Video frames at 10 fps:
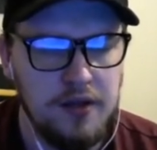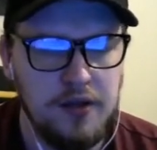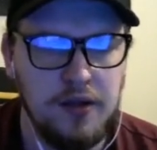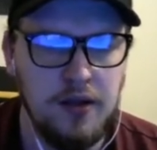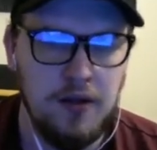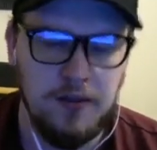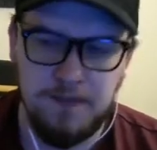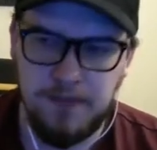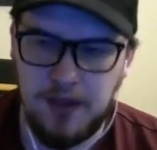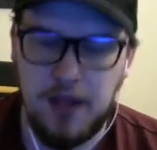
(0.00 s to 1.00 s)
and I think
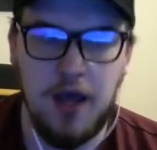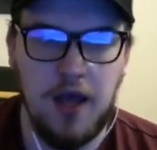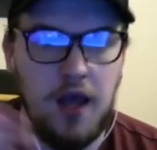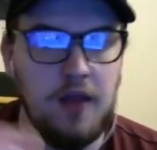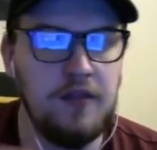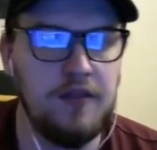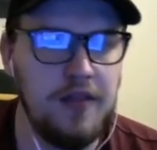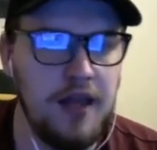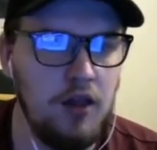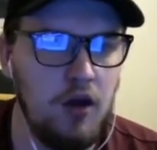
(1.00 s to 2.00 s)
they lost the
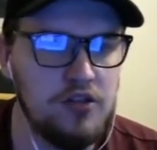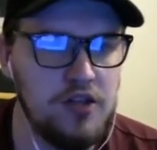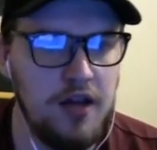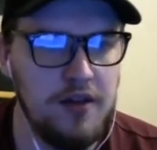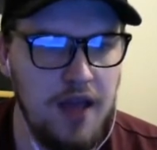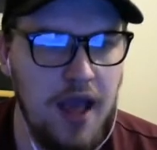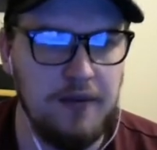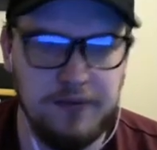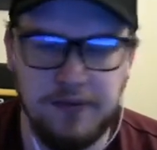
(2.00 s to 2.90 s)
last game of the season.